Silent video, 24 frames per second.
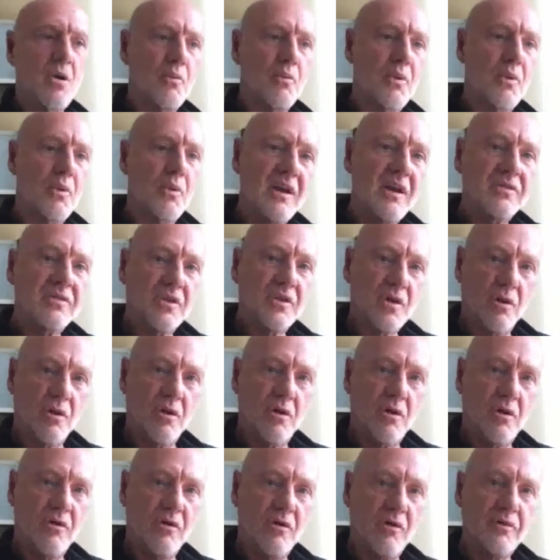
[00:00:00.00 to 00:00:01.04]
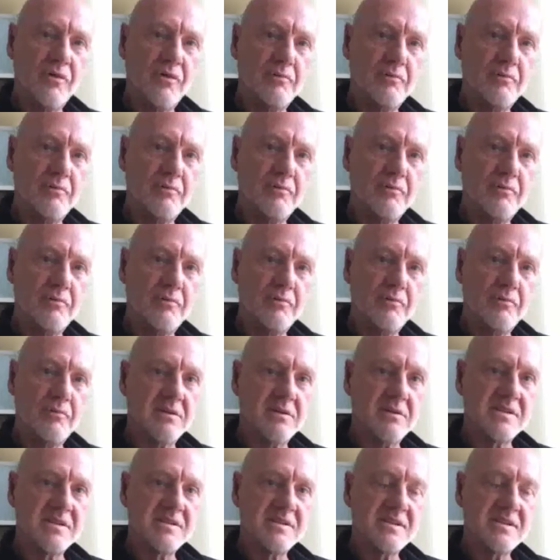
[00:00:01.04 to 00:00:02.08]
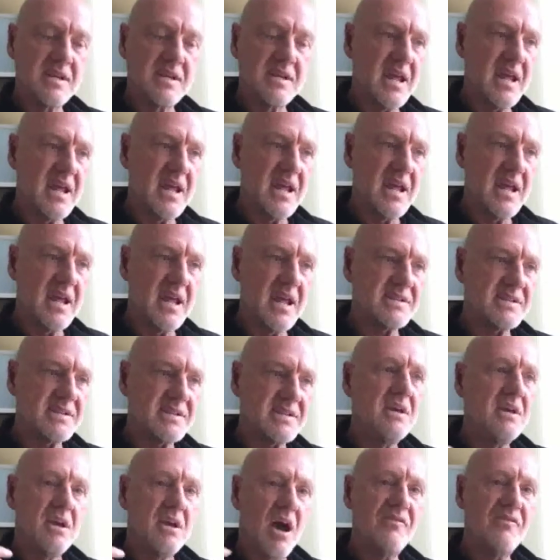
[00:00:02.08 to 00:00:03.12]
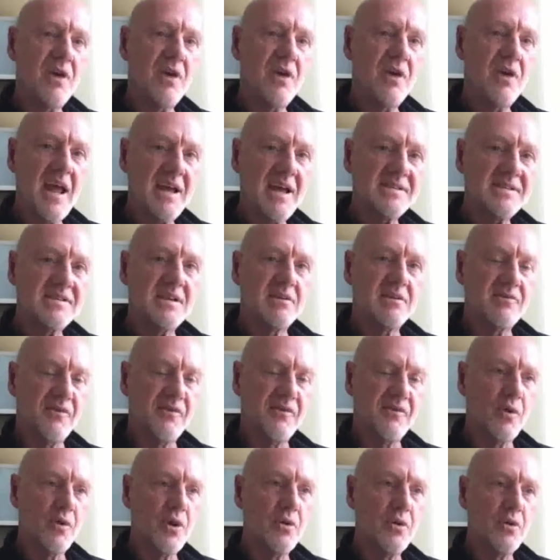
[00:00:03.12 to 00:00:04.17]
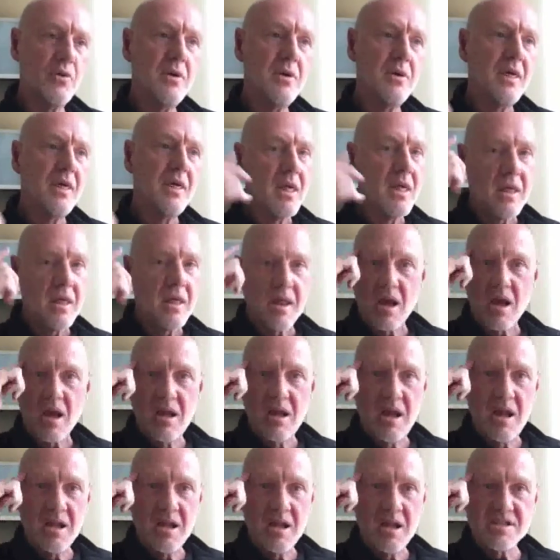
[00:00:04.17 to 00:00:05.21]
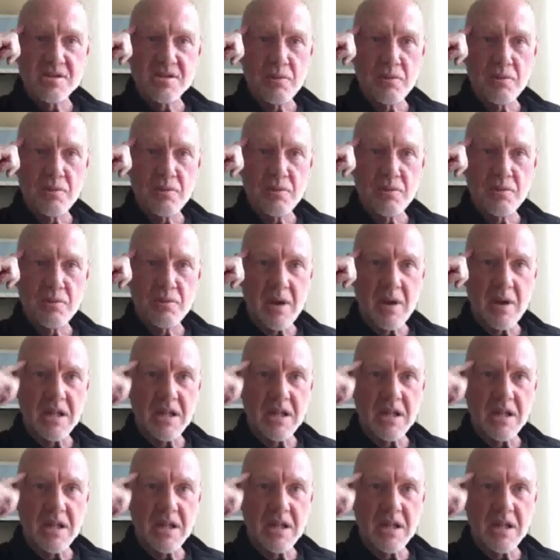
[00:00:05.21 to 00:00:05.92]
When I got the call from Bill Reynolds and said, Cass, I've got an asset for you, it just went